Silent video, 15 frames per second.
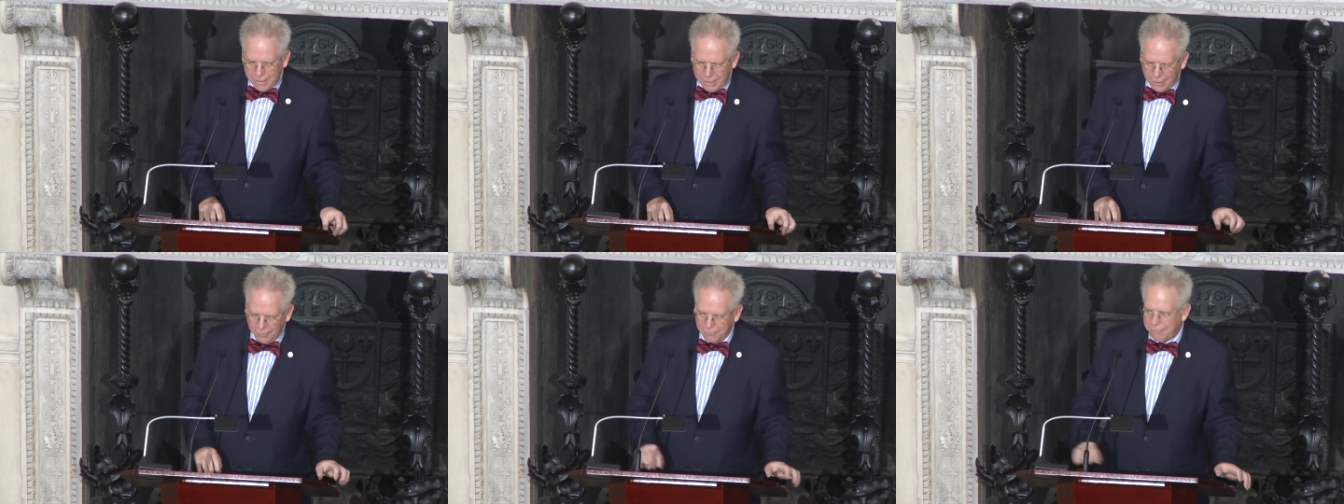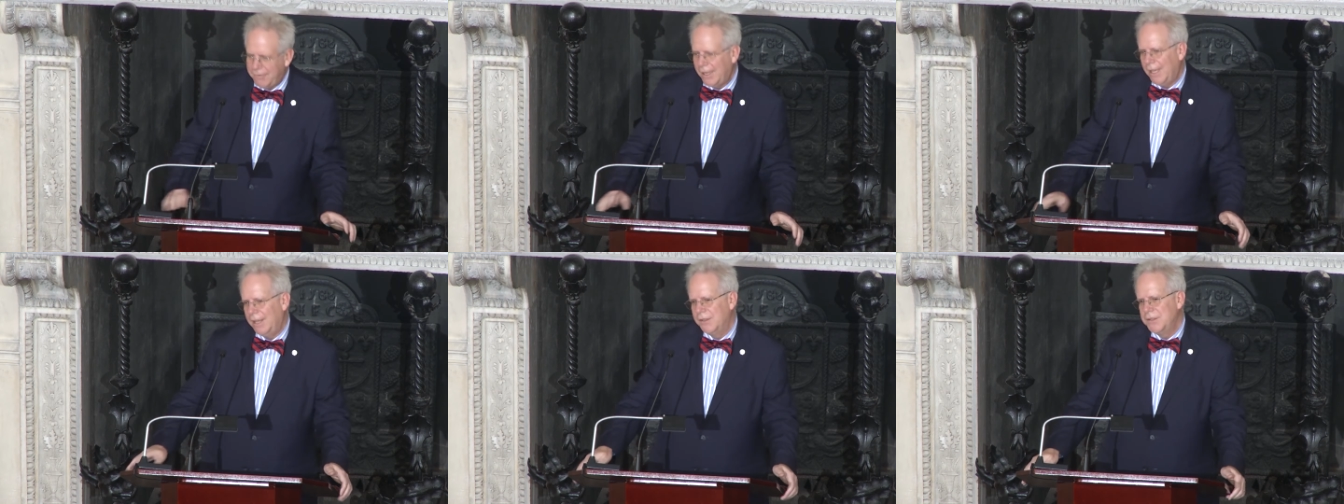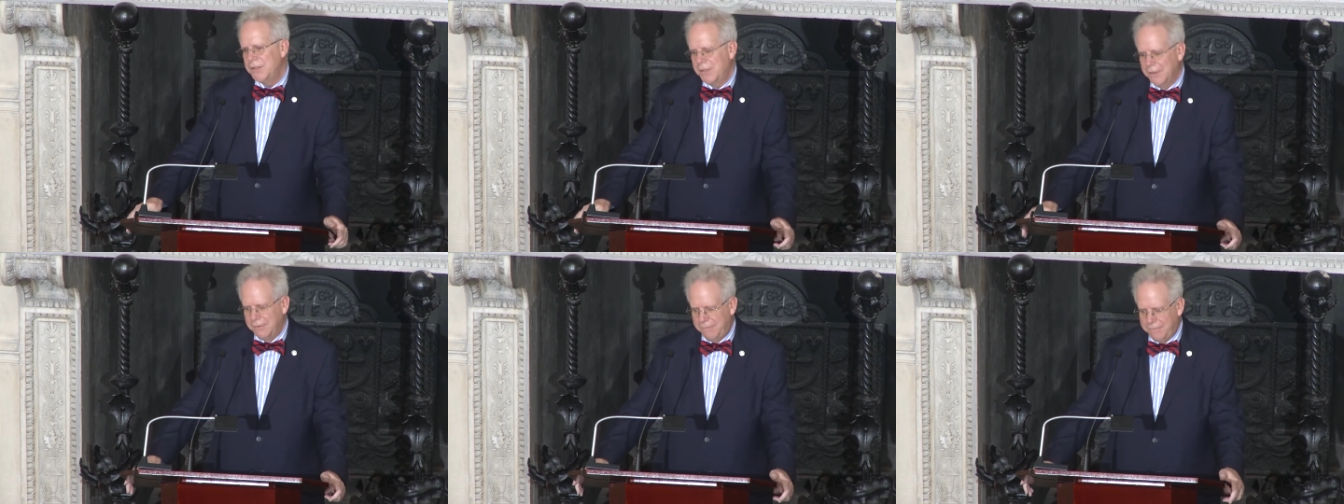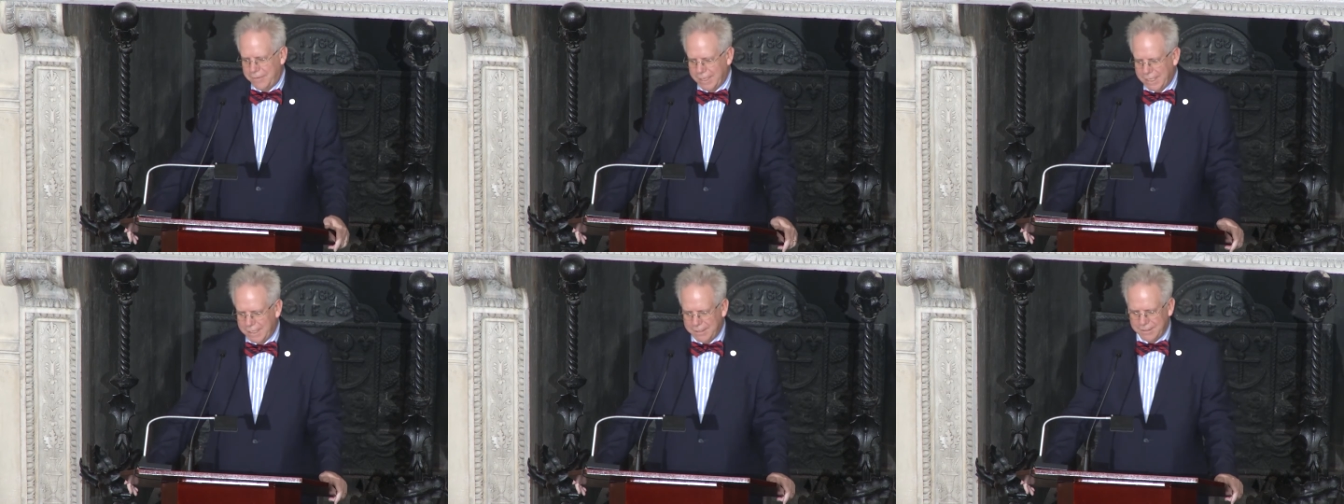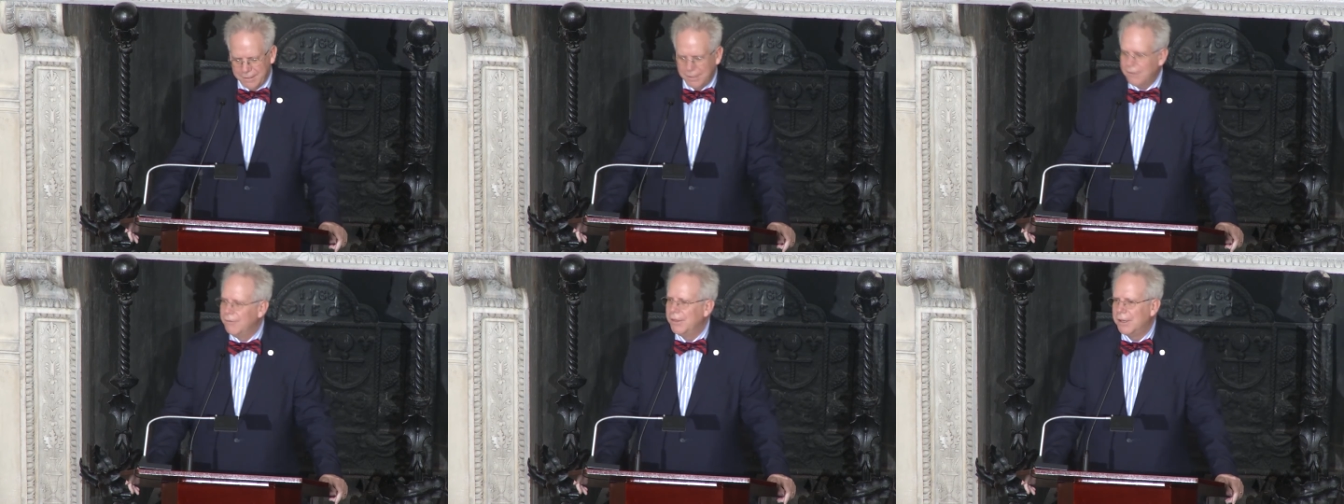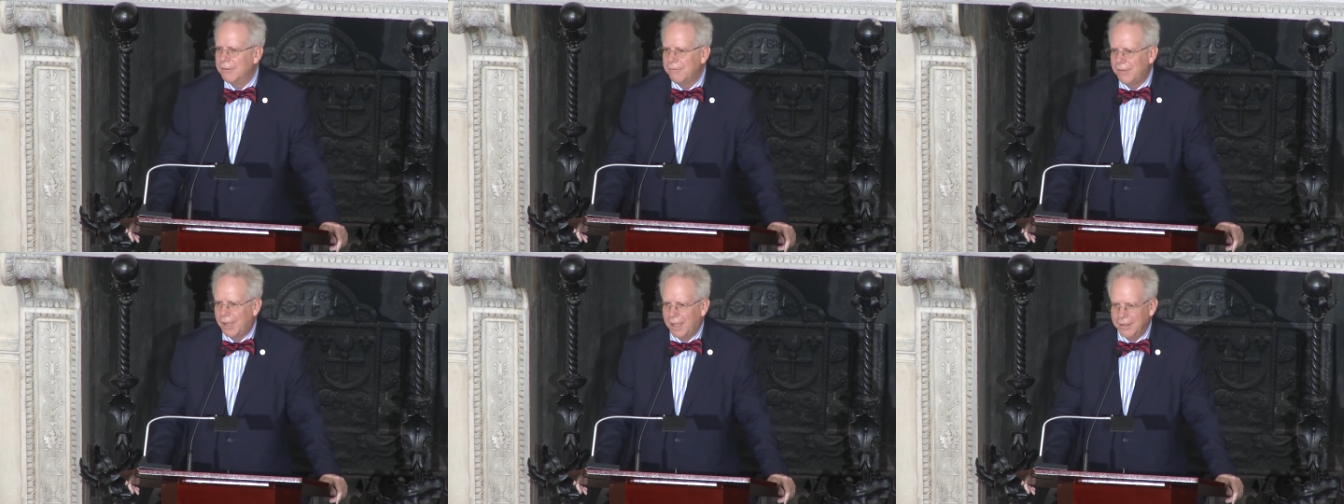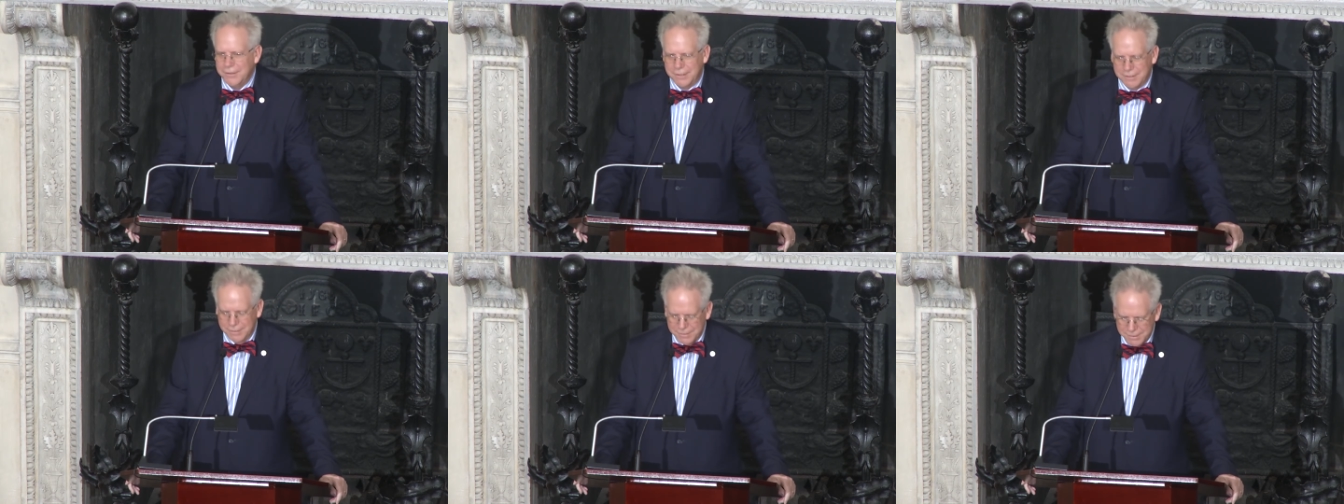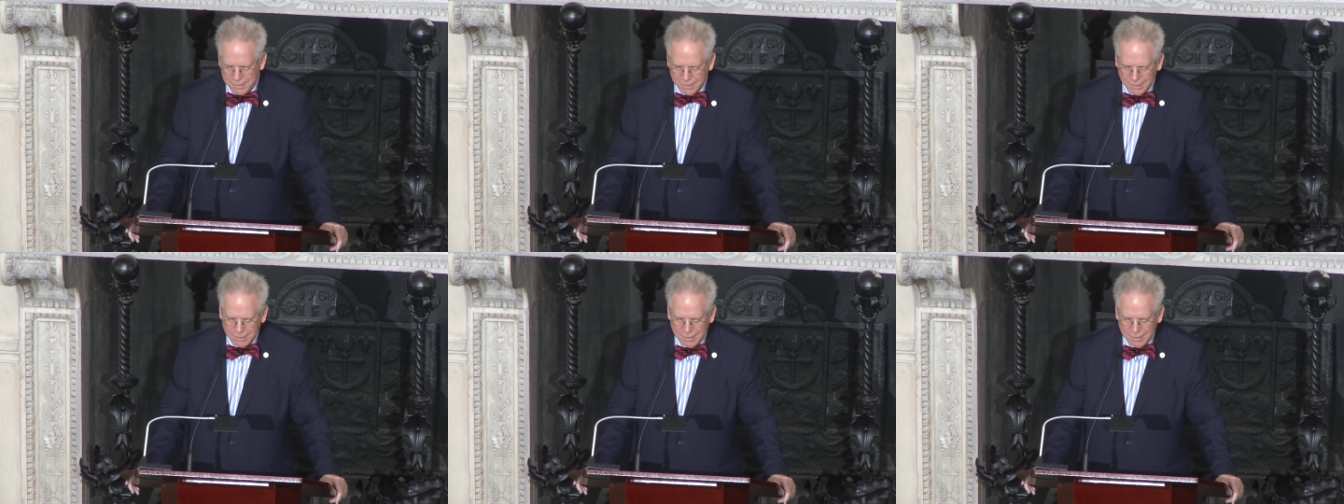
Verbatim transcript: held fast to the faith of their fathers.